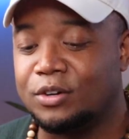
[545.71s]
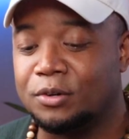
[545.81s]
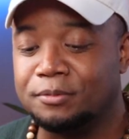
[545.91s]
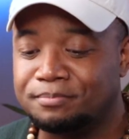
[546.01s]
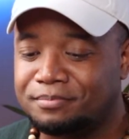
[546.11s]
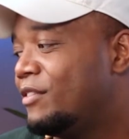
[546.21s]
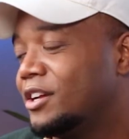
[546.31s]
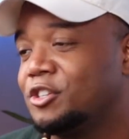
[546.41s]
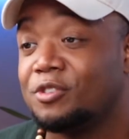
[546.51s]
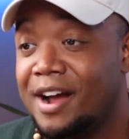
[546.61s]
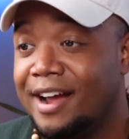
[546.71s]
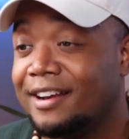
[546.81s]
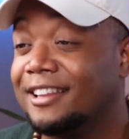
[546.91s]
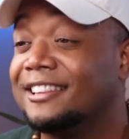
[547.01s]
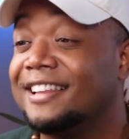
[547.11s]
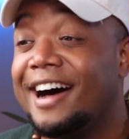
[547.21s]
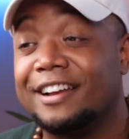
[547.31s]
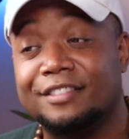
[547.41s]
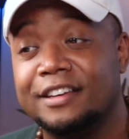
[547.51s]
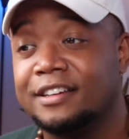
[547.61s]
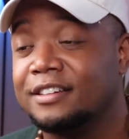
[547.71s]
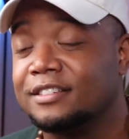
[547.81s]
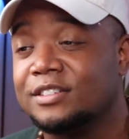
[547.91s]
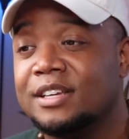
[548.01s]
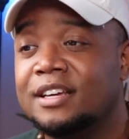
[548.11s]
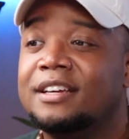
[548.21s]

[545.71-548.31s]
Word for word: so having tried a lot of things,